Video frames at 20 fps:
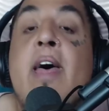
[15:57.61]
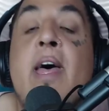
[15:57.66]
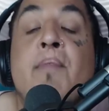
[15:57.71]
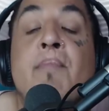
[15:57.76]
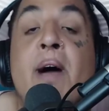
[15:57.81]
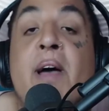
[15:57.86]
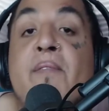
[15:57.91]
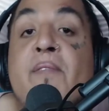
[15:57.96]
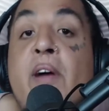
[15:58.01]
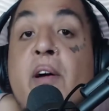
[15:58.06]
It
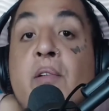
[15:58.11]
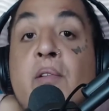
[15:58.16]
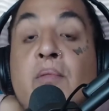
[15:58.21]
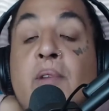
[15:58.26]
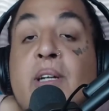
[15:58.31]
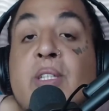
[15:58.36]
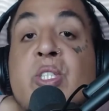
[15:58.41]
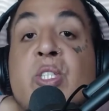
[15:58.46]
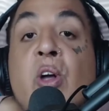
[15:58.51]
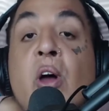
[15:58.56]
might very
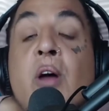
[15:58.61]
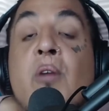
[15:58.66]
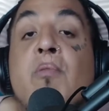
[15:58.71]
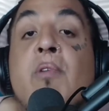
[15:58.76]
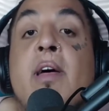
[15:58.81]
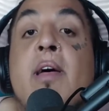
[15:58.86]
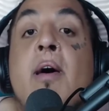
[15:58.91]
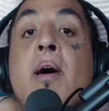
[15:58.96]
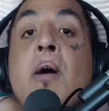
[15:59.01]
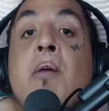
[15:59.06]
well start
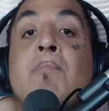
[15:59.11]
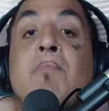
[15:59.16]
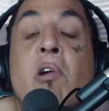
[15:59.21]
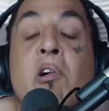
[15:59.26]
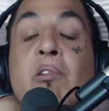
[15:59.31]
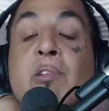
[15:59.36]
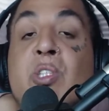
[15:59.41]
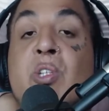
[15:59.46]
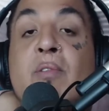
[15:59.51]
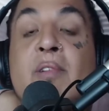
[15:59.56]
with
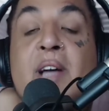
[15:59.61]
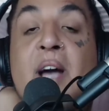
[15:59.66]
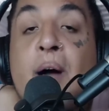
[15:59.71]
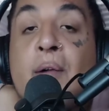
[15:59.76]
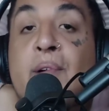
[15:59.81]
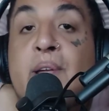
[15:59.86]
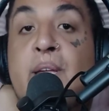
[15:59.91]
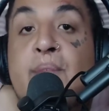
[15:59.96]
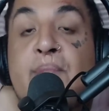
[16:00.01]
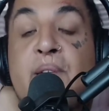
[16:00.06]
Boruto and
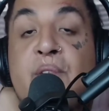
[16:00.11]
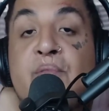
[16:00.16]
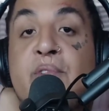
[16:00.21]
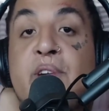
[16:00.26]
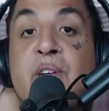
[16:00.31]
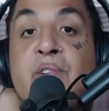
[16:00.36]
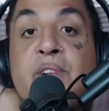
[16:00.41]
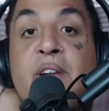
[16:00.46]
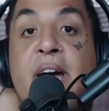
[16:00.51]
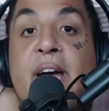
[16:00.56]
Kawaki being
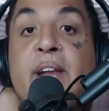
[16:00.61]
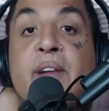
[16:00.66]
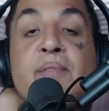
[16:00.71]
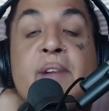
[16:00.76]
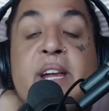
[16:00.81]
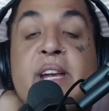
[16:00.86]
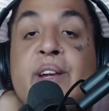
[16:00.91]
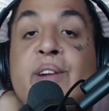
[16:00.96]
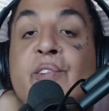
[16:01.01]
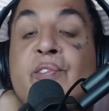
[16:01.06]
reunited,
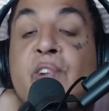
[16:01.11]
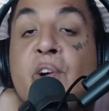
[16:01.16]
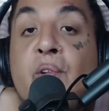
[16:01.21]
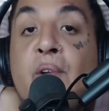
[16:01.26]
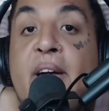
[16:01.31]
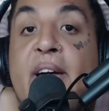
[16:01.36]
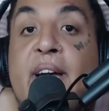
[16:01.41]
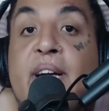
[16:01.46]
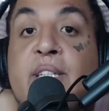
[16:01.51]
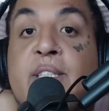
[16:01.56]
ready to
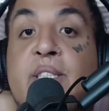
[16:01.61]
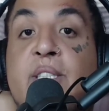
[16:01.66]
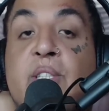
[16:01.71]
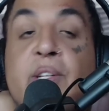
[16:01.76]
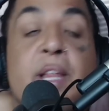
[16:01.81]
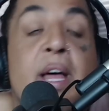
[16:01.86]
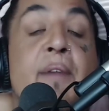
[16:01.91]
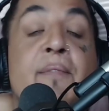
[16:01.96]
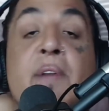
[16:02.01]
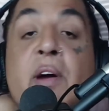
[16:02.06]
throw hands.
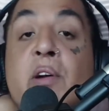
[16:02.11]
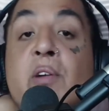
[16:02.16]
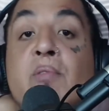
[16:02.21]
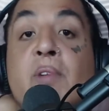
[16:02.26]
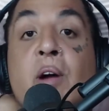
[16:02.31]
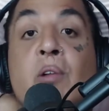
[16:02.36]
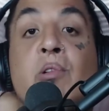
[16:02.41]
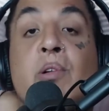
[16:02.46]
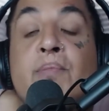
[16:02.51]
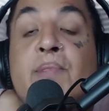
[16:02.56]
So that very
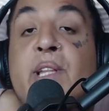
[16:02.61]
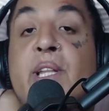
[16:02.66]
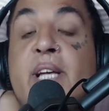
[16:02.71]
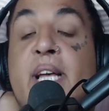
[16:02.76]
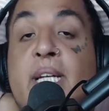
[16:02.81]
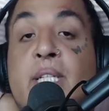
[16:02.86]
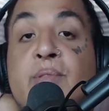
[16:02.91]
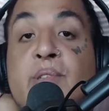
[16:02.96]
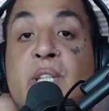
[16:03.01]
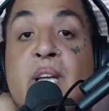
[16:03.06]
well could be the
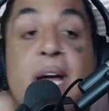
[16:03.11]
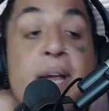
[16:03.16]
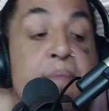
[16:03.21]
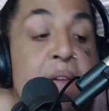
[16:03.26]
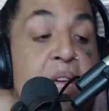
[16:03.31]
case with the